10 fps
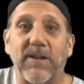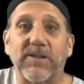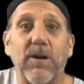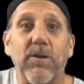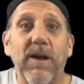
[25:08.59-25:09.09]

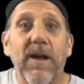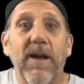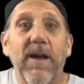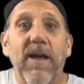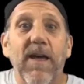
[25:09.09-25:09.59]
So
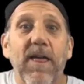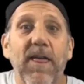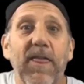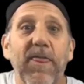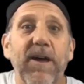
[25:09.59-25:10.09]

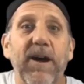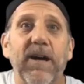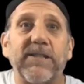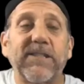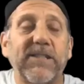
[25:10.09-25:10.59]
the
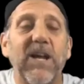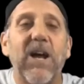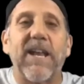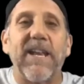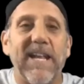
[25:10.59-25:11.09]

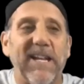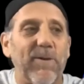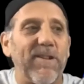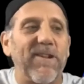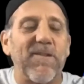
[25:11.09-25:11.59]
sun is one
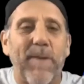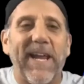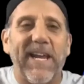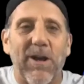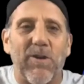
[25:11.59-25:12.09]
of those big
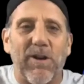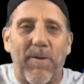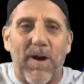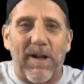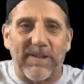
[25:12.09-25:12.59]
yoga
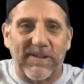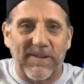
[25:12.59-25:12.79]
balls. Okay?